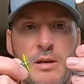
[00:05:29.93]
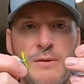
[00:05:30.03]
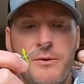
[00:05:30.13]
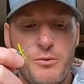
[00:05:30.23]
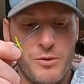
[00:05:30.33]

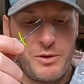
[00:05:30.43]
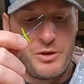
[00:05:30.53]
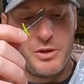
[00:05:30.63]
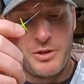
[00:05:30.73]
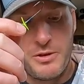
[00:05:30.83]
if you were
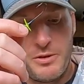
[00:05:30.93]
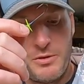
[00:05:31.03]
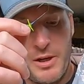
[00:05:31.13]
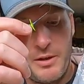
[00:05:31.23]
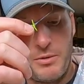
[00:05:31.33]
just to
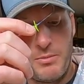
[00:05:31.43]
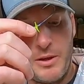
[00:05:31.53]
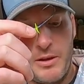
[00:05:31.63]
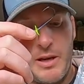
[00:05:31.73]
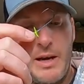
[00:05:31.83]
try to
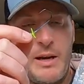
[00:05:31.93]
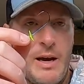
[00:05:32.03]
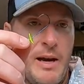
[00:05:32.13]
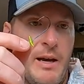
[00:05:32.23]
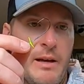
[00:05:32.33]
thread that
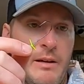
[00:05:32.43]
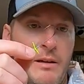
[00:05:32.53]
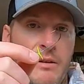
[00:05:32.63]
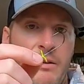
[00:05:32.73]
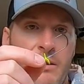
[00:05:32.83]

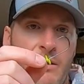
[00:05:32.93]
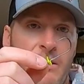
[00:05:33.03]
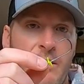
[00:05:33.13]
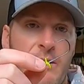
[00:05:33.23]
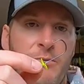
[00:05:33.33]
on,
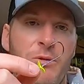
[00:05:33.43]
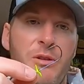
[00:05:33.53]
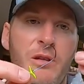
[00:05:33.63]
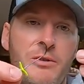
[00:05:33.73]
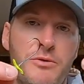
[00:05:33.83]
it
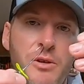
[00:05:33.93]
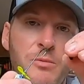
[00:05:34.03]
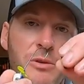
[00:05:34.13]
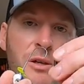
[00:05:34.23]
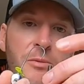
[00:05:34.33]
really has
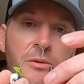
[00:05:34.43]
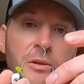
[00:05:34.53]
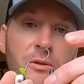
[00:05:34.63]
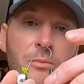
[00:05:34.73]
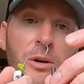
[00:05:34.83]
trouble coming
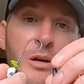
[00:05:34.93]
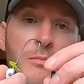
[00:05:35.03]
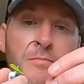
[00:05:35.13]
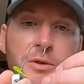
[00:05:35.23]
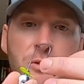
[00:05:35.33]
around the
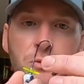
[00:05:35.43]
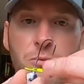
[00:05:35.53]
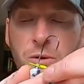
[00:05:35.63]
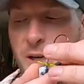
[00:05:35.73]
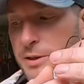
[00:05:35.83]
barb. So
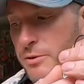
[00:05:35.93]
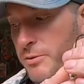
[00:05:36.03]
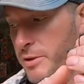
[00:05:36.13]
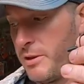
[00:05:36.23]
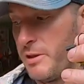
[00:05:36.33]
what I
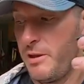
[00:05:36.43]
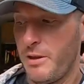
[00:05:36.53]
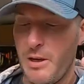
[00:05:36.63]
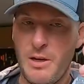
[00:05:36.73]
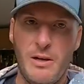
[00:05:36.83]
do is I
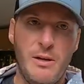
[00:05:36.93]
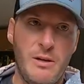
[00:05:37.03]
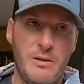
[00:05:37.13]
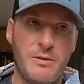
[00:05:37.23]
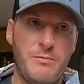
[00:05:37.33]
take
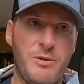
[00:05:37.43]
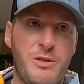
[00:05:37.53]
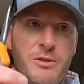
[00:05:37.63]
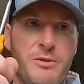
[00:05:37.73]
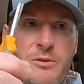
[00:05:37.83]
some
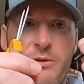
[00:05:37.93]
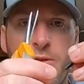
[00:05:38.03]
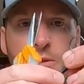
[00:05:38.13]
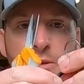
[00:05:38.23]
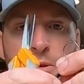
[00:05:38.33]

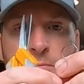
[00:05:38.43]
scissors